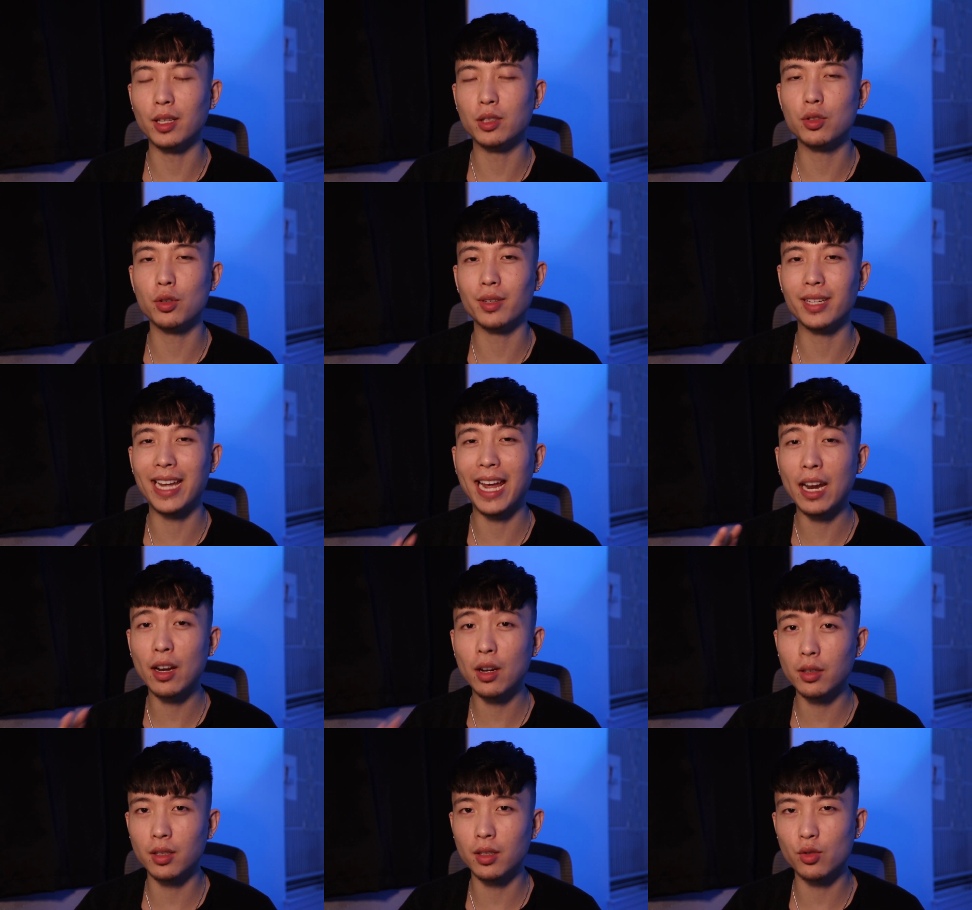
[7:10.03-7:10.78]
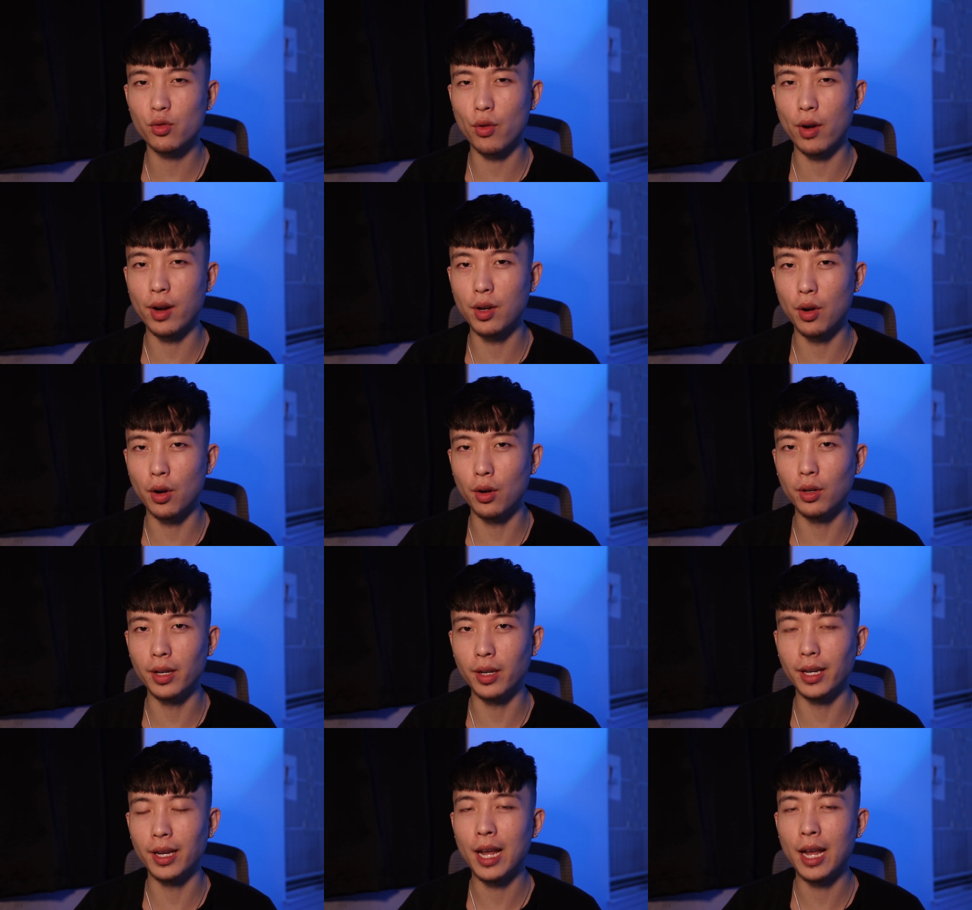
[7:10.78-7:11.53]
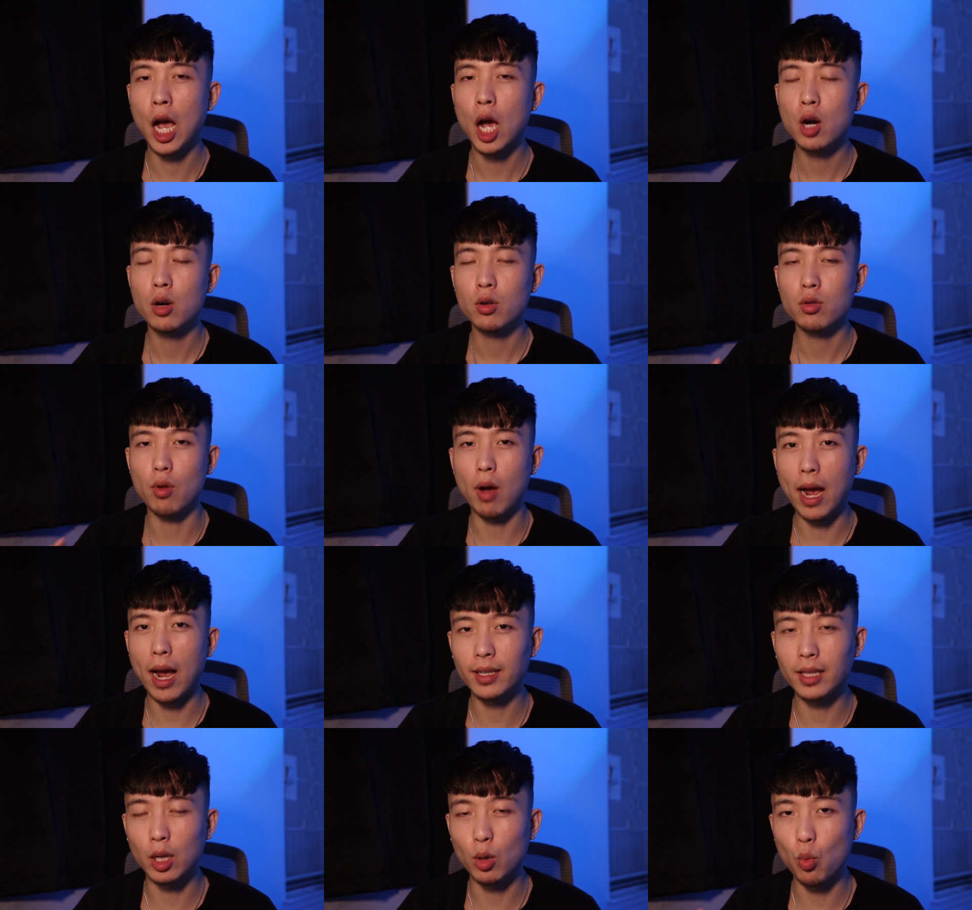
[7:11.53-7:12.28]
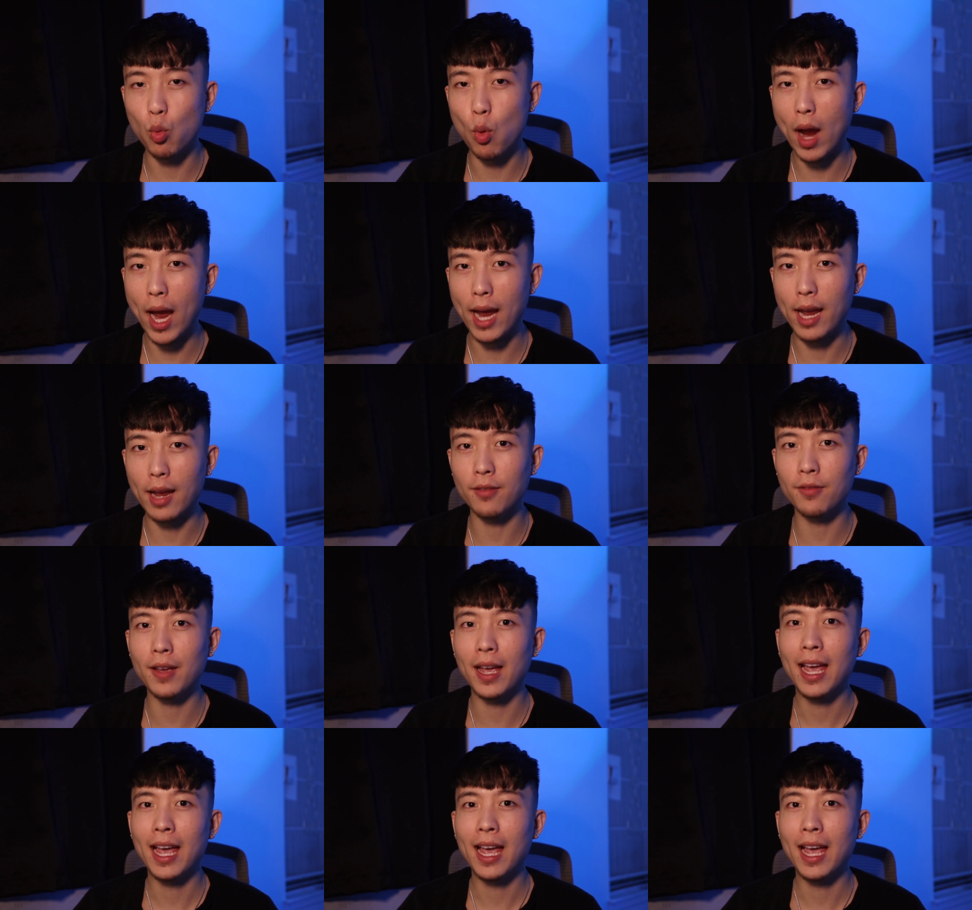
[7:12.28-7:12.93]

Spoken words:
to get on the trend early, ride the wave,